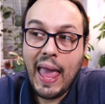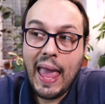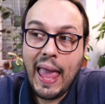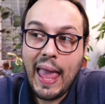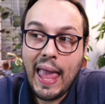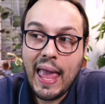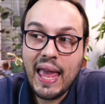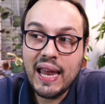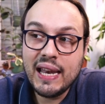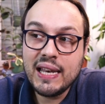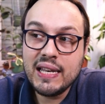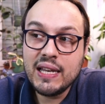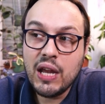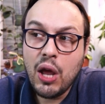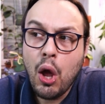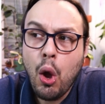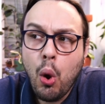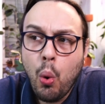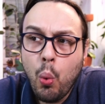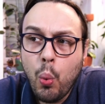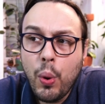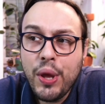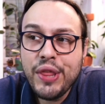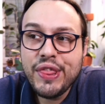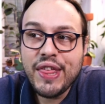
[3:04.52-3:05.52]
And
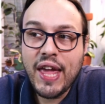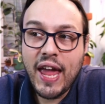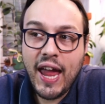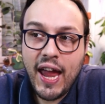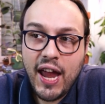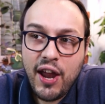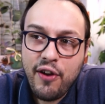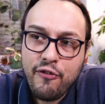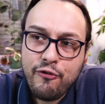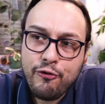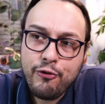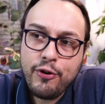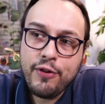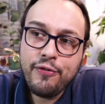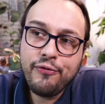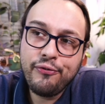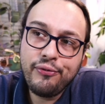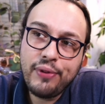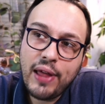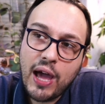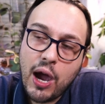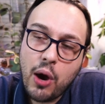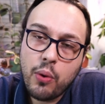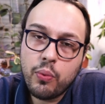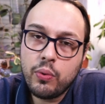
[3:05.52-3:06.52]
with every
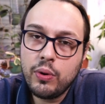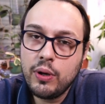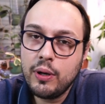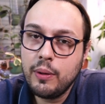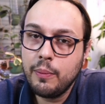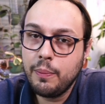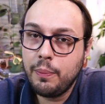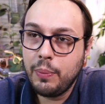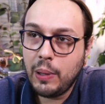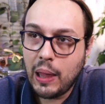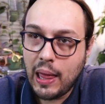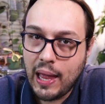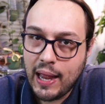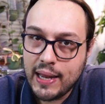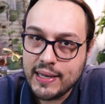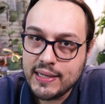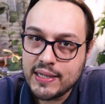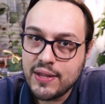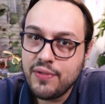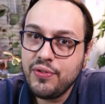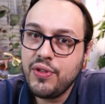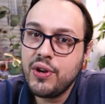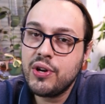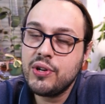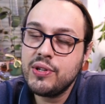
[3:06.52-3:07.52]
flowering plant,
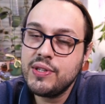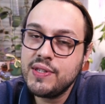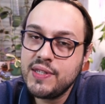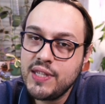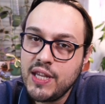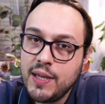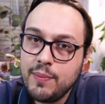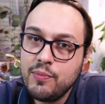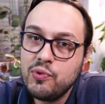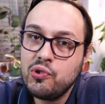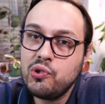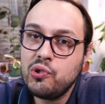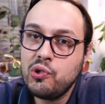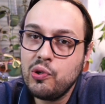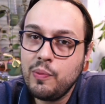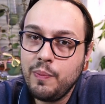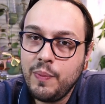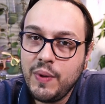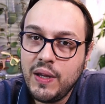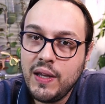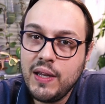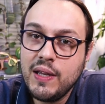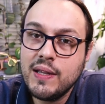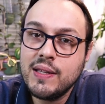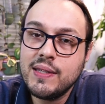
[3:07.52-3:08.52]
there seems to
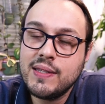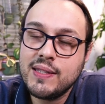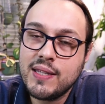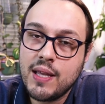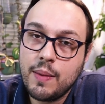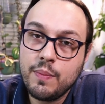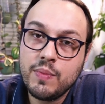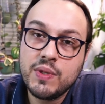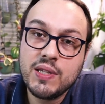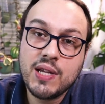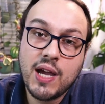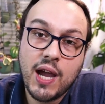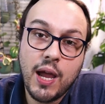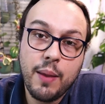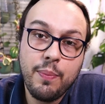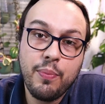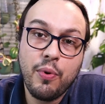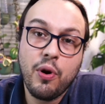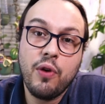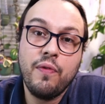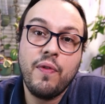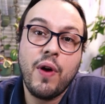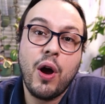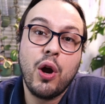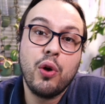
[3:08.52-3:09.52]
be some type
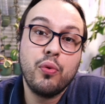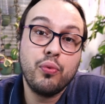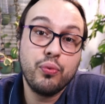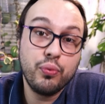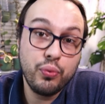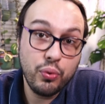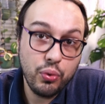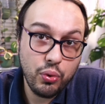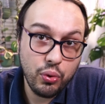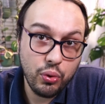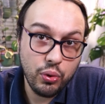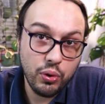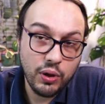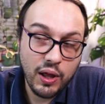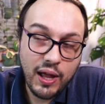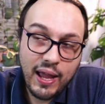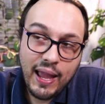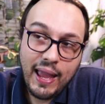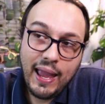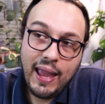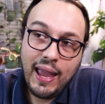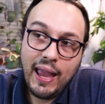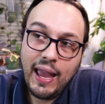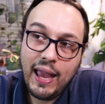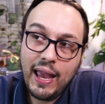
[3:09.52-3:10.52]
of a rule.
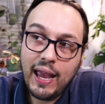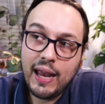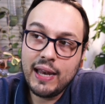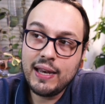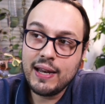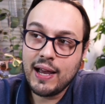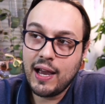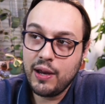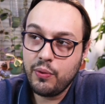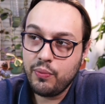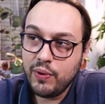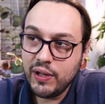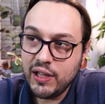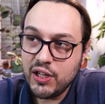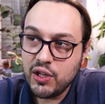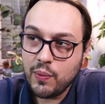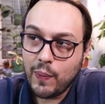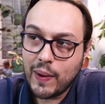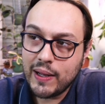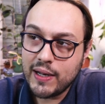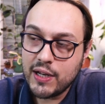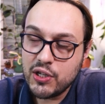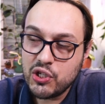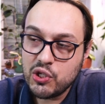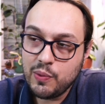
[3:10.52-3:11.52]
And I really
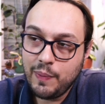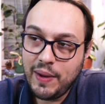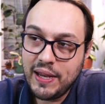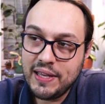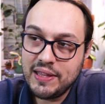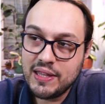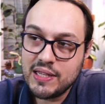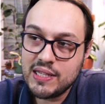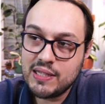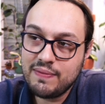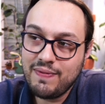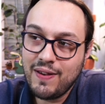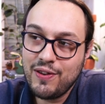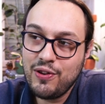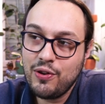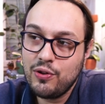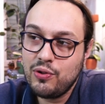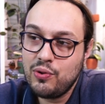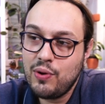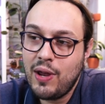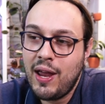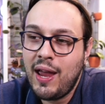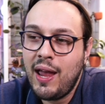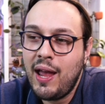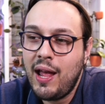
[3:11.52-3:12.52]
wanted to make this video
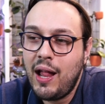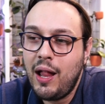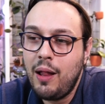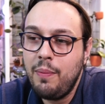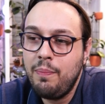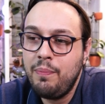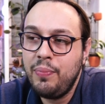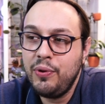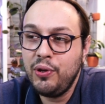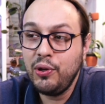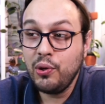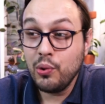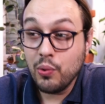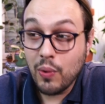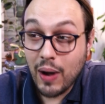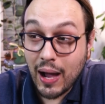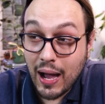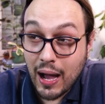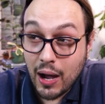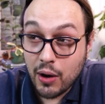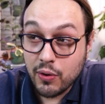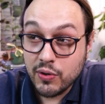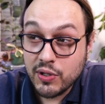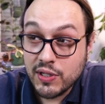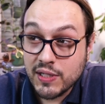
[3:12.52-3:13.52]
to help you
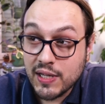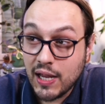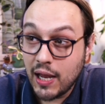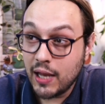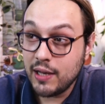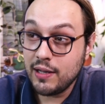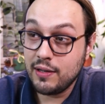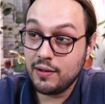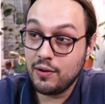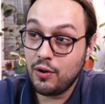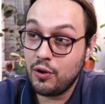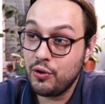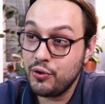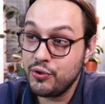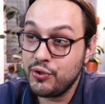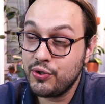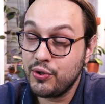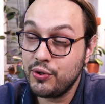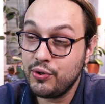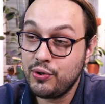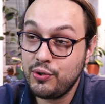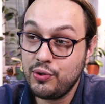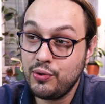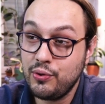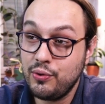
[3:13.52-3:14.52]
out and also
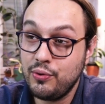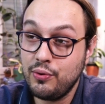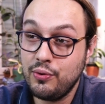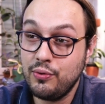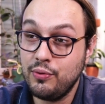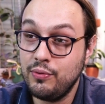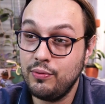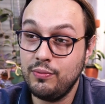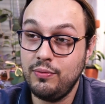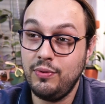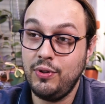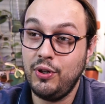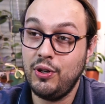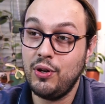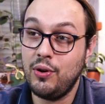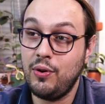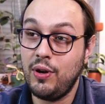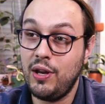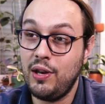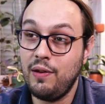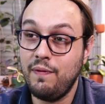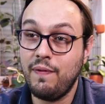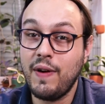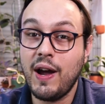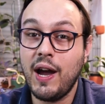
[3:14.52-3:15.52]
to, you know,
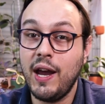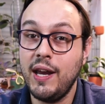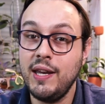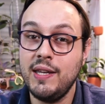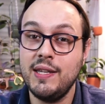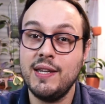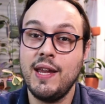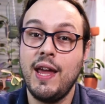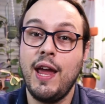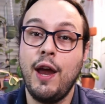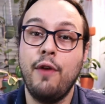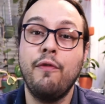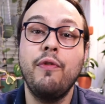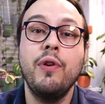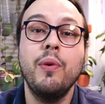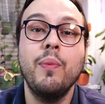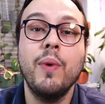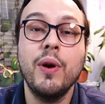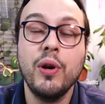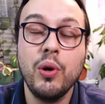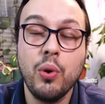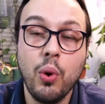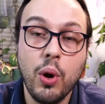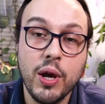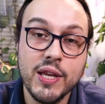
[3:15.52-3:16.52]
invite
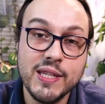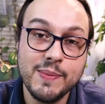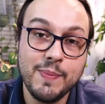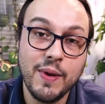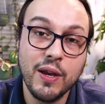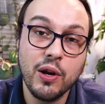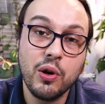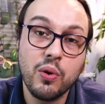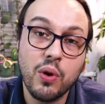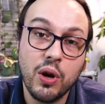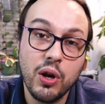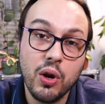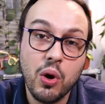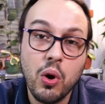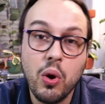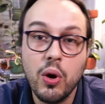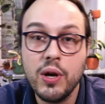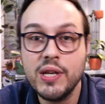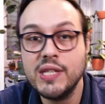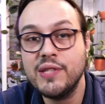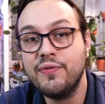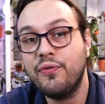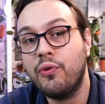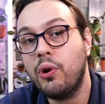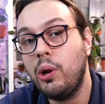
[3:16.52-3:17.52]
everyone who has been growing
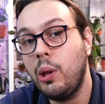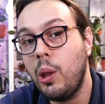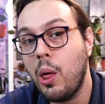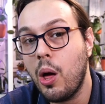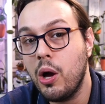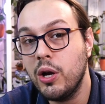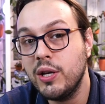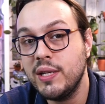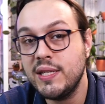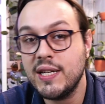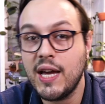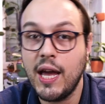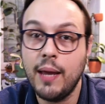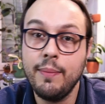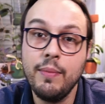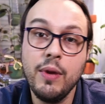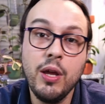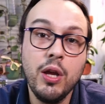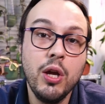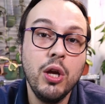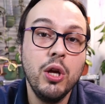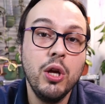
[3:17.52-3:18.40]
Hoyas for a long time